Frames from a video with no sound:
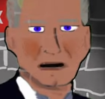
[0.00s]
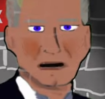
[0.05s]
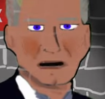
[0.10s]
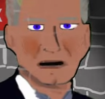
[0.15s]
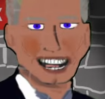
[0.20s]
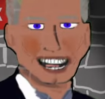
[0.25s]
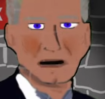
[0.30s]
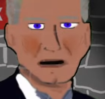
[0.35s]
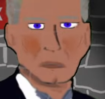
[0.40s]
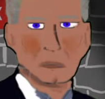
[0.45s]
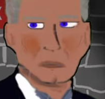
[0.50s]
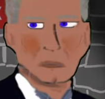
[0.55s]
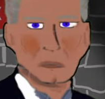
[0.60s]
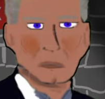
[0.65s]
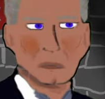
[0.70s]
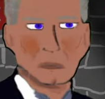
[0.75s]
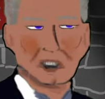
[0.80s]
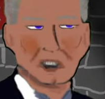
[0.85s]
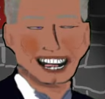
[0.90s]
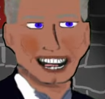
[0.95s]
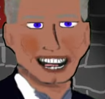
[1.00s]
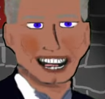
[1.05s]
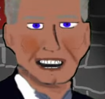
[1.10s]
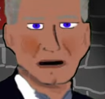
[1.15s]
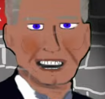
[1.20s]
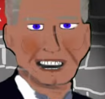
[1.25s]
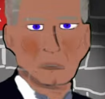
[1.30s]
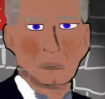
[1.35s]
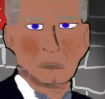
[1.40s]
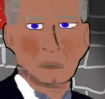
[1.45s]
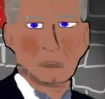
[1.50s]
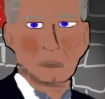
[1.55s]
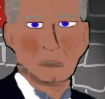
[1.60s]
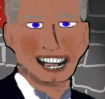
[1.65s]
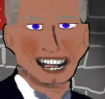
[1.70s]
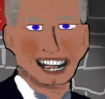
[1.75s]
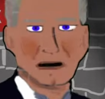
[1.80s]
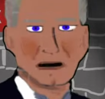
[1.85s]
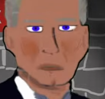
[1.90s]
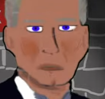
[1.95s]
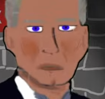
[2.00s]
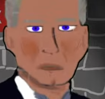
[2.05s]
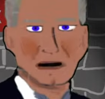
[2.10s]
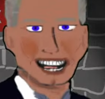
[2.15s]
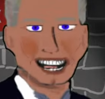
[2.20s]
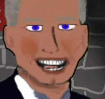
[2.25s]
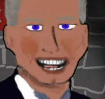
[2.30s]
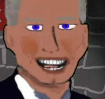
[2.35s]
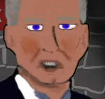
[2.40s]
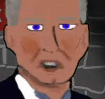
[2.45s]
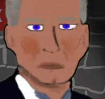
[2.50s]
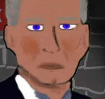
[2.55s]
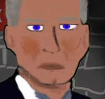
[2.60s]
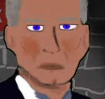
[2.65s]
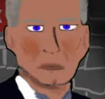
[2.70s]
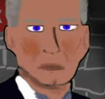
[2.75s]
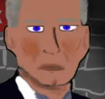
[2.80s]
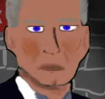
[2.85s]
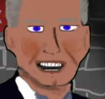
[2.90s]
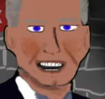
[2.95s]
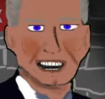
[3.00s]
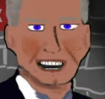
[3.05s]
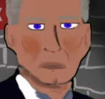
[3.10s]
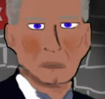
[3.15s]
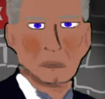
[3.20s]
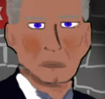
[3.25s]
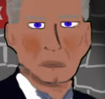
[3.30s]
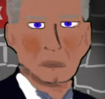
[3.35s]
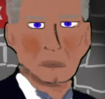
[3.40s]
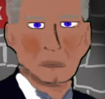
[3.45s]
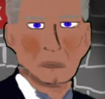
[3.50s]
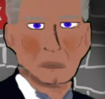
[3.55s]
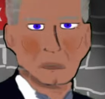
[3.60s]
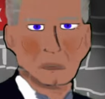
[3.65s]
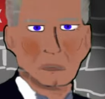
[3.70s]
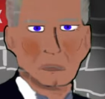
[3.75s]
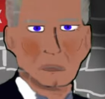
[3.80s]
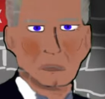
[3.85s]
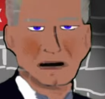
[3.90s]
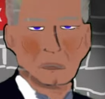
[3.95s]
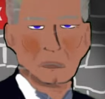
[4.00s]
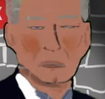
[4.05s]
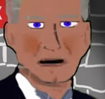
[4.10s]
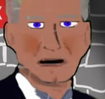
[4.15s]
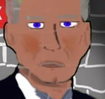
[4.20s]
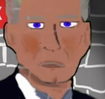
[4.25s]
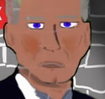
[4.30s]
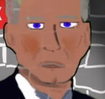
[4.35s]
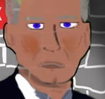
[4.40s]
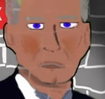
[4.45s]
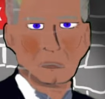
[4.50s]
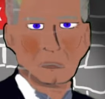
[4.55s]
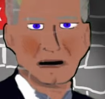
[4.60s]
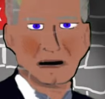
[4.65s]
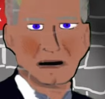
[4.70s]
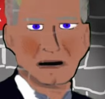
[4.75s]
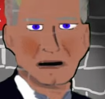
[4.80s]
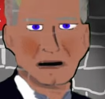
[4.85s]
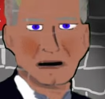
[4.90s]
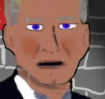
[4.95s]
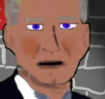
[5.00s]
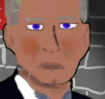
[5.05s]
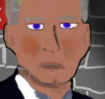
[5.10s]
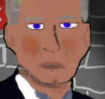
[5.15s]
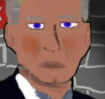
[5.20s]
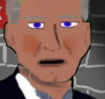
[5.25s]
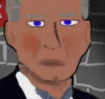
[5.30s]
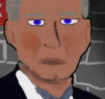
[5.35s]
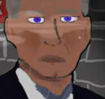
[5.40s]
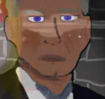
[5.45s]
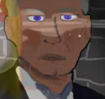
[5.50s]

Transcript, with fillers: most Jews have e ever. Uh, uh, never mind.